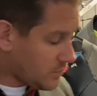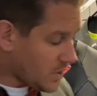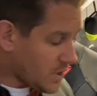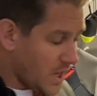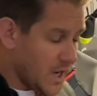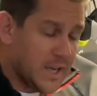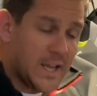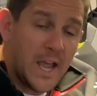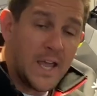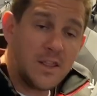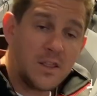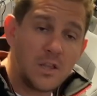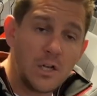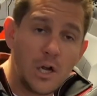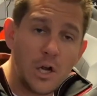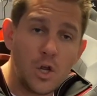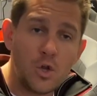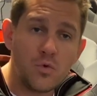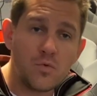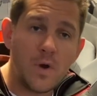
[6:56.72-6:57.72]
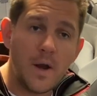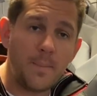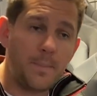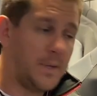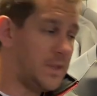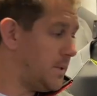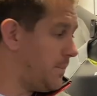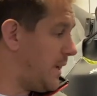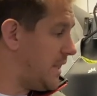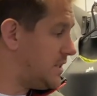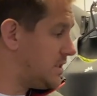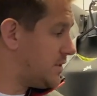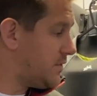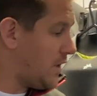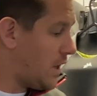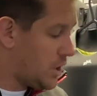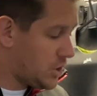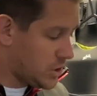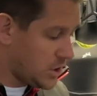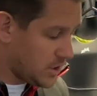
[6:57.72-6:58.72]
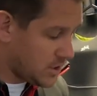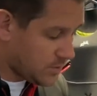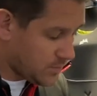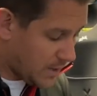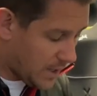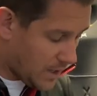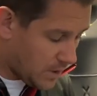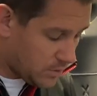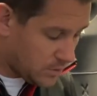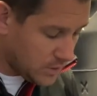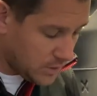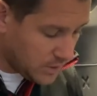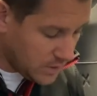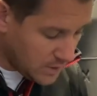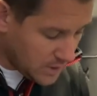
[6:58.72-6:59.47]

Again, loo rip in the men's version as well.